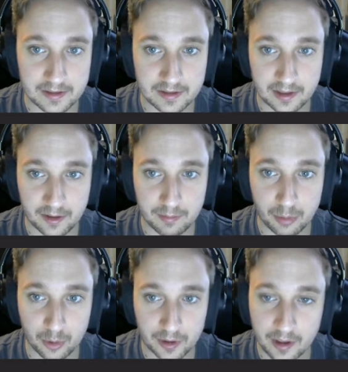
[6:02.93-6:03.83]
Del
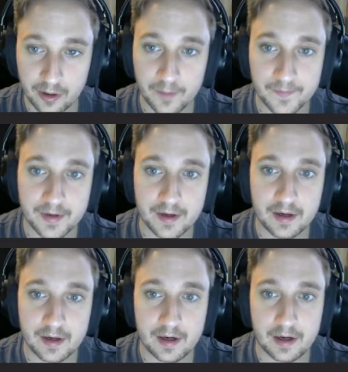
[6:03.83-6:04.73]
Borgo
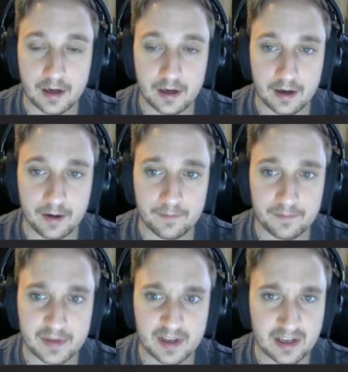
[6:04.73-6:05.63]

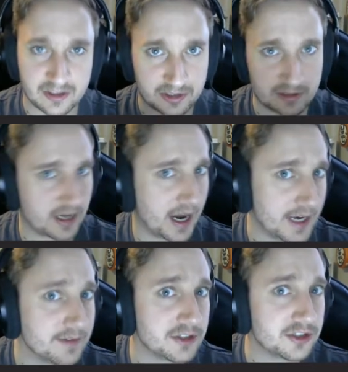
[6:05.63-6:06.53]
is kind of
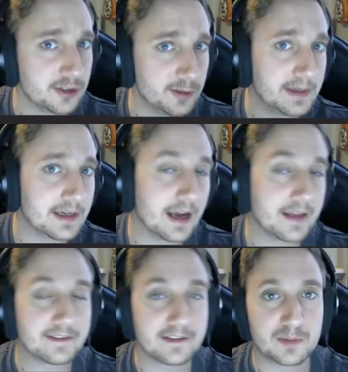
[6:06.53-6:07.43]
assuming at
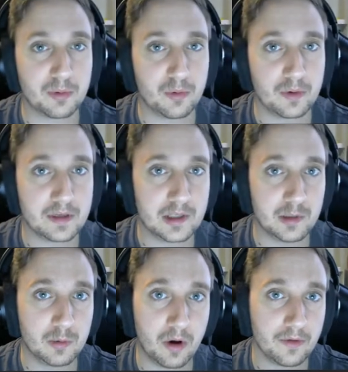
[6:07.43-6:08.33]
this point you
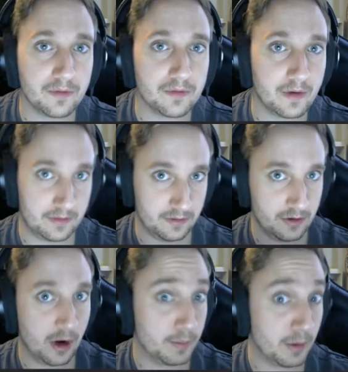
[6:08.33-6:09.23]
all know,
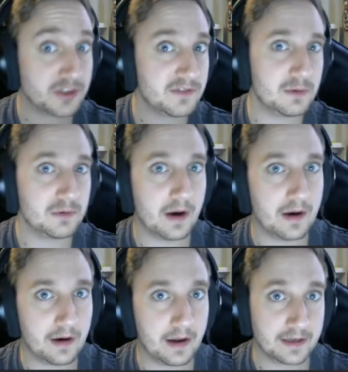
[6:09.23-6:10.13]
and most of you
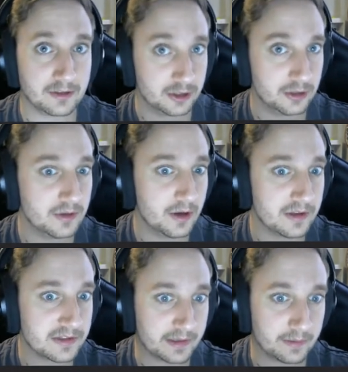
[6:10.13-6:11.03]
do know this,
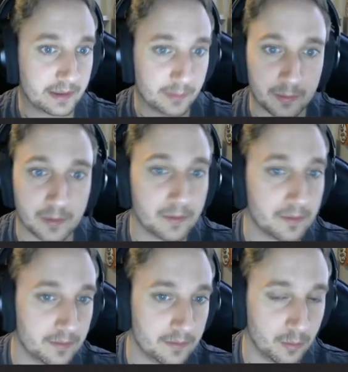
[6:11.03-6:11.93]
like when we're
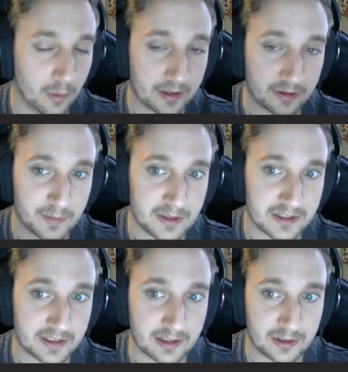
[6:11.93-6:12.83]
running through music
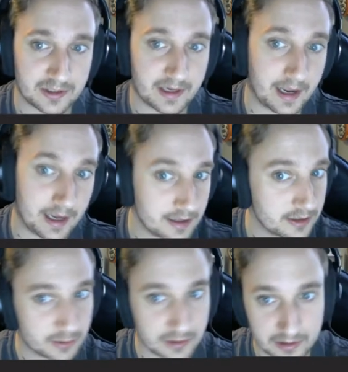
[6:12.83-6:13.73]
and you say, hey, this
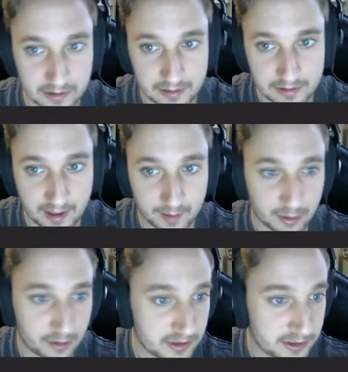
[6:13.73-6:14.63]
was a down bow and
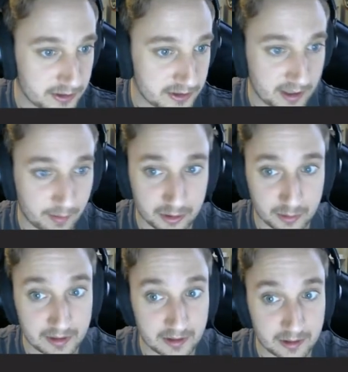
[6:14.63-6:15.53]
this was a down bow, do we need
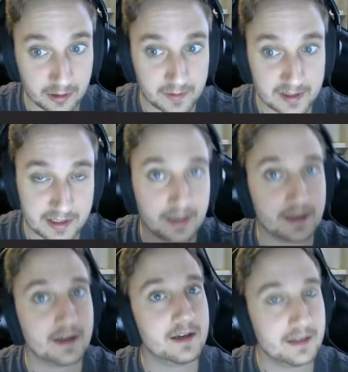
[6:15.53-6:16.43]
to do a reset?
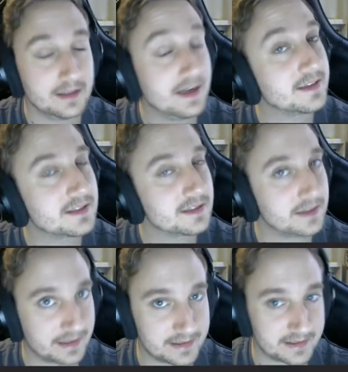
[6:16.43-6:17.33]
Yes. Like
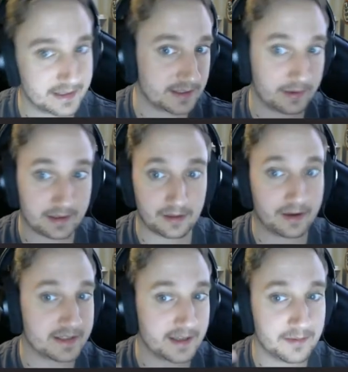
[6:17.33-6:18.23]
I say, a lot of
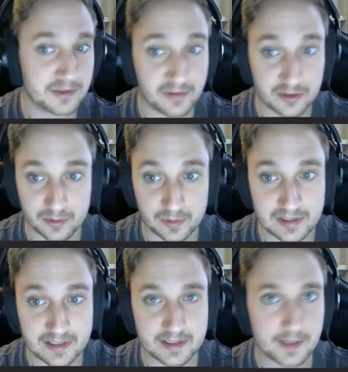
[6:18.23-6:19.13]
times if there's a
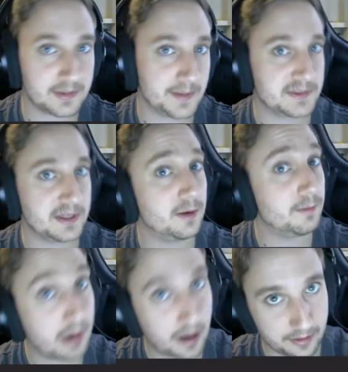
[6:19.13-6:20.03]
reset, sometimes they don't
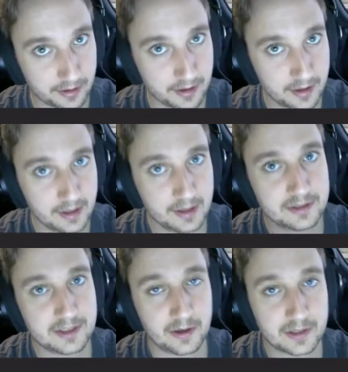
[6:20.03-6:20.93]
bother
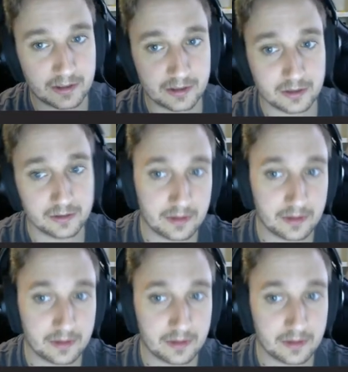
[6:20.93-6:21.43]
telling you to